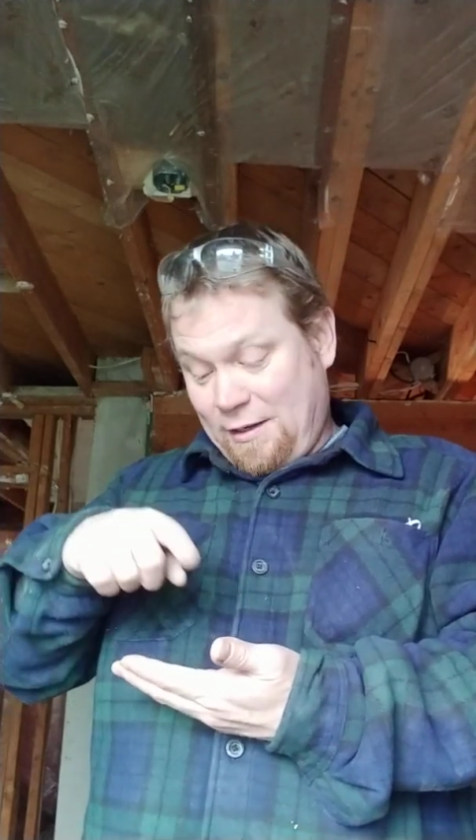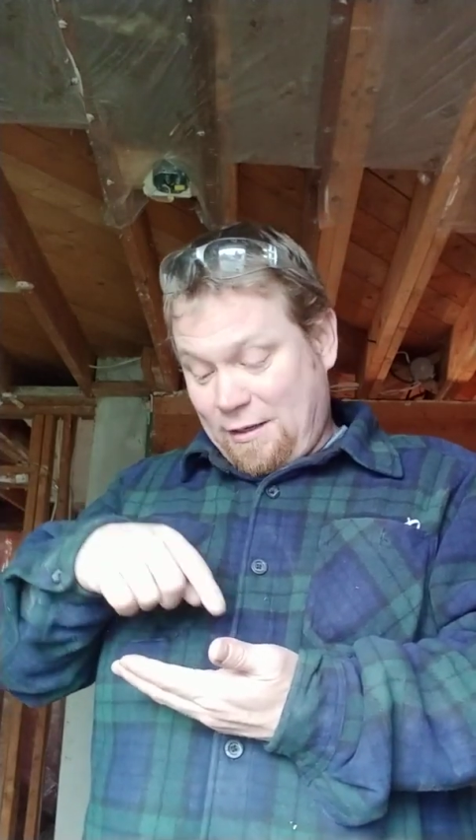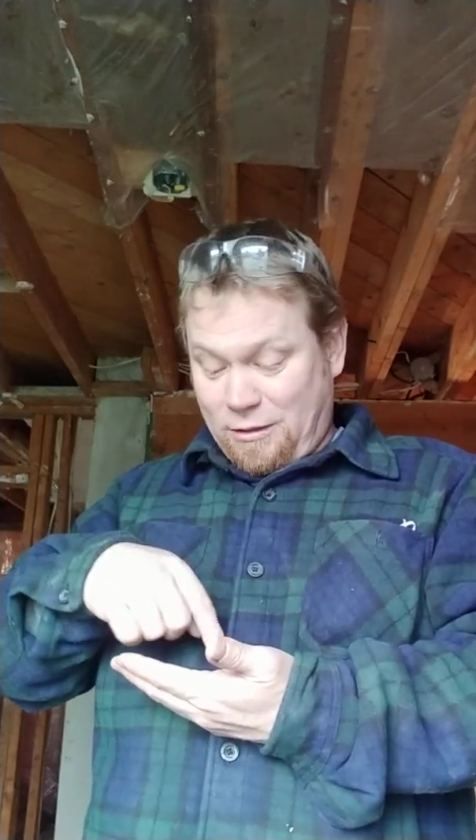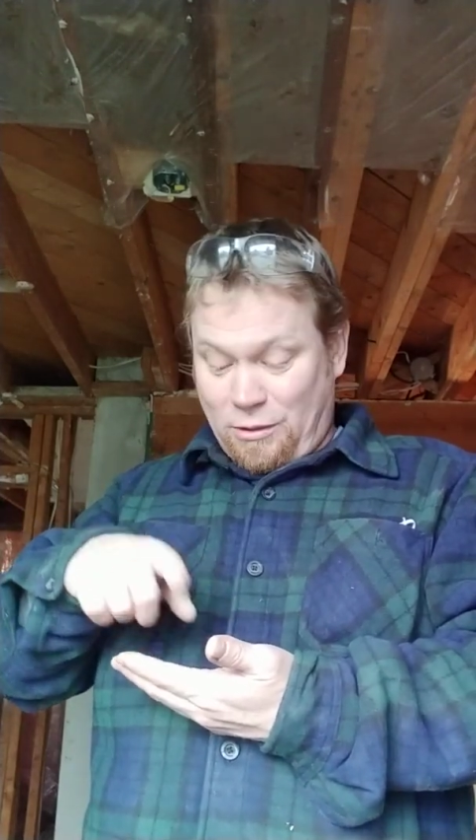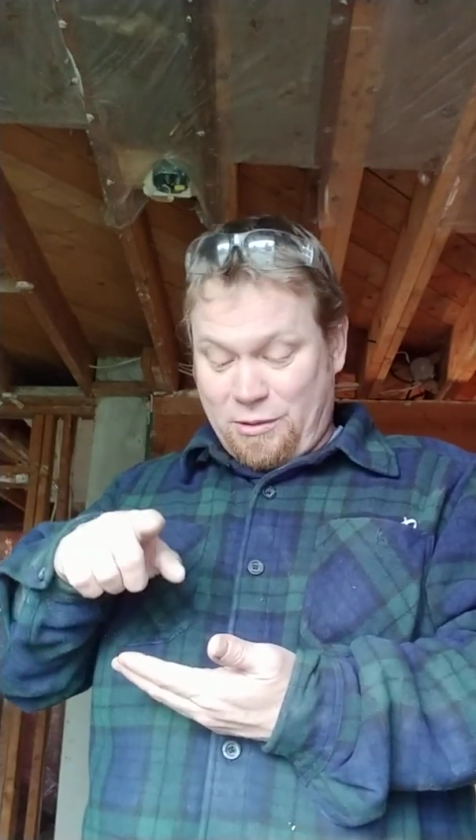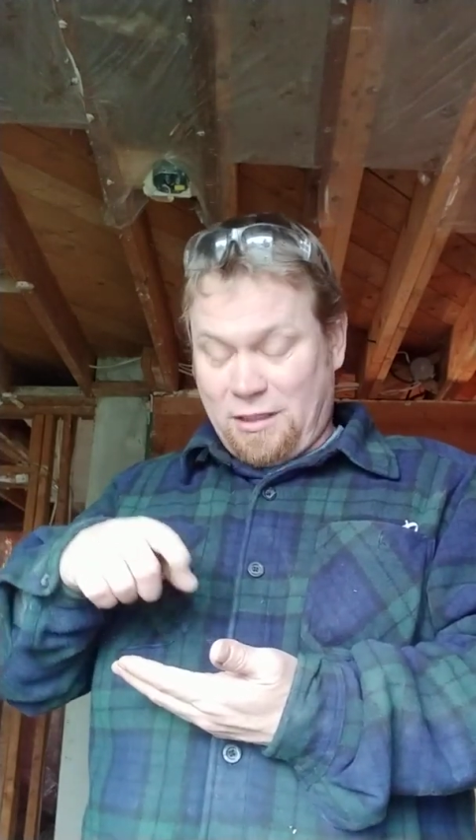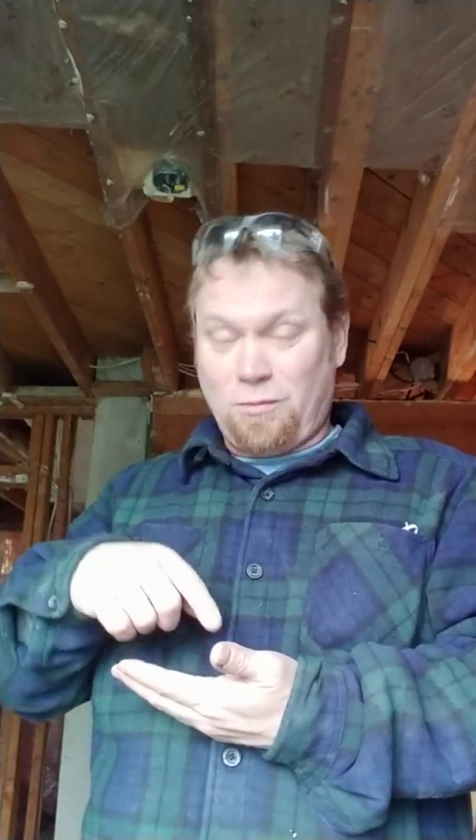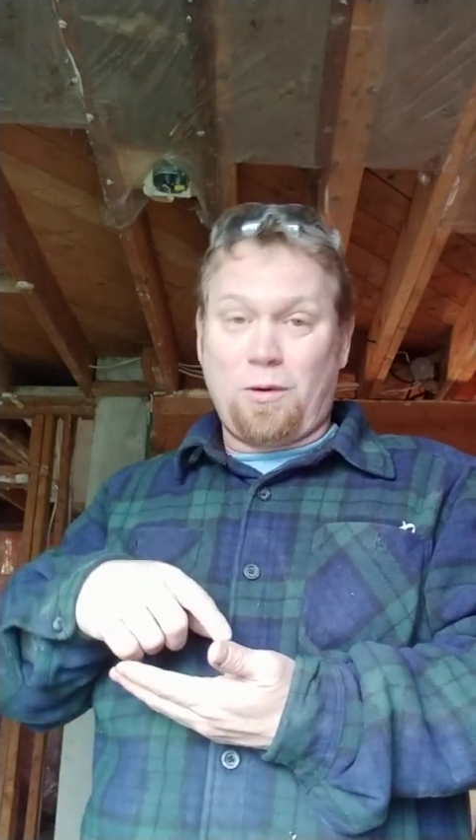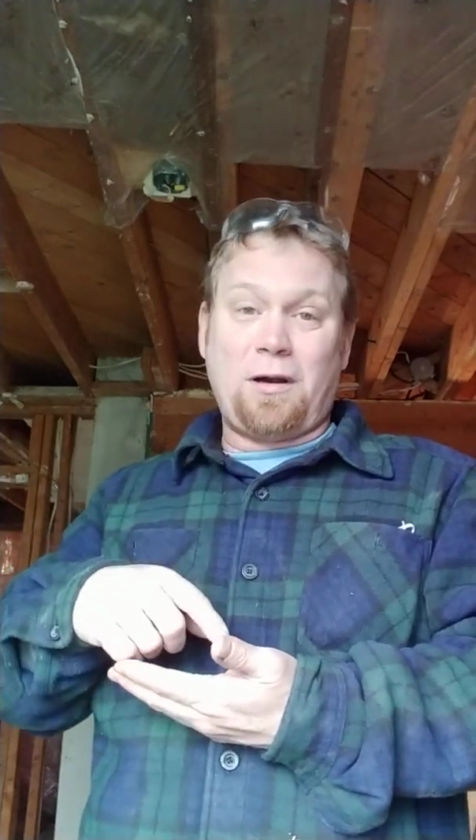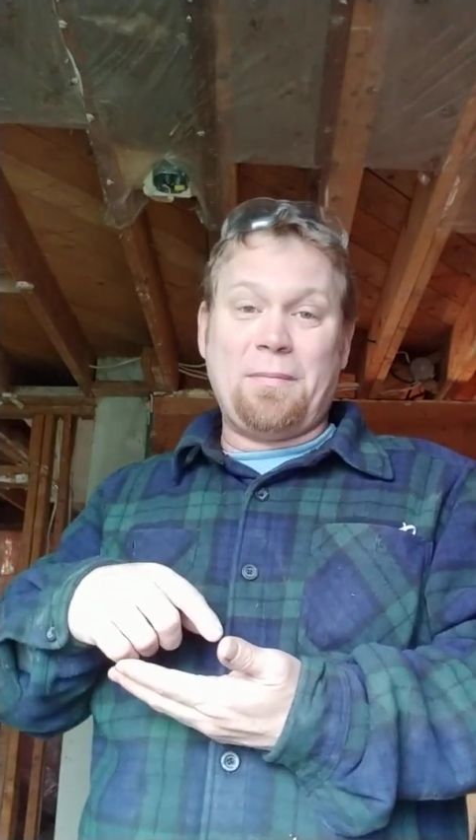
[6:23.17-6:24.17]
cozy
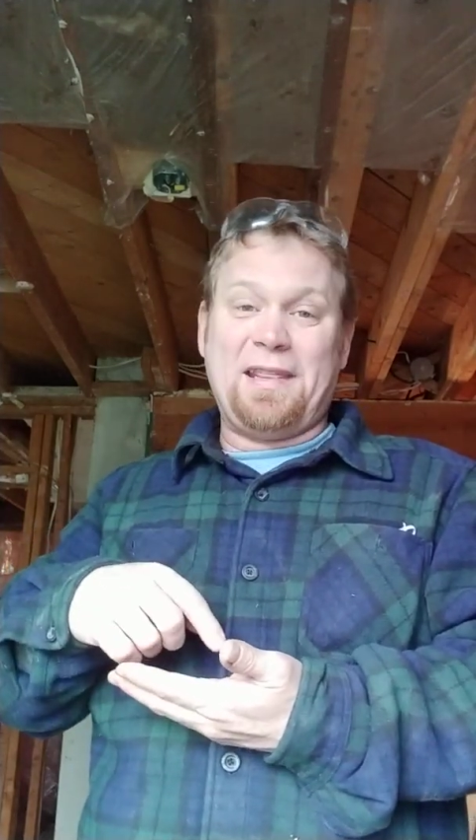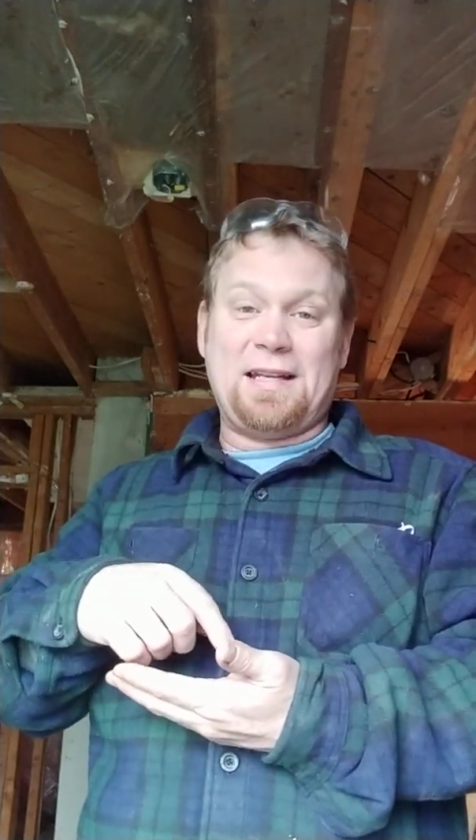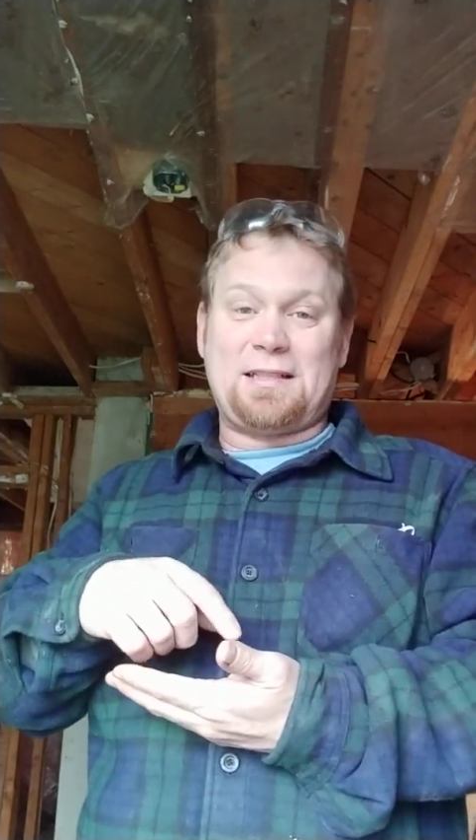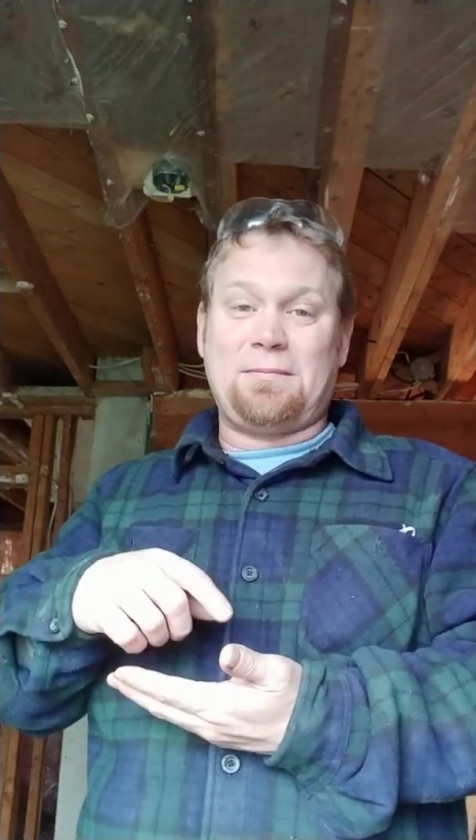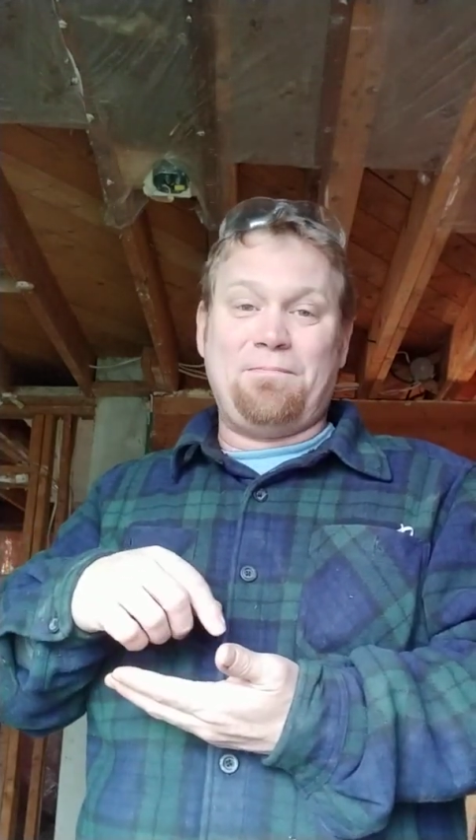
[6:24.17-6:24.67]
and warm, and this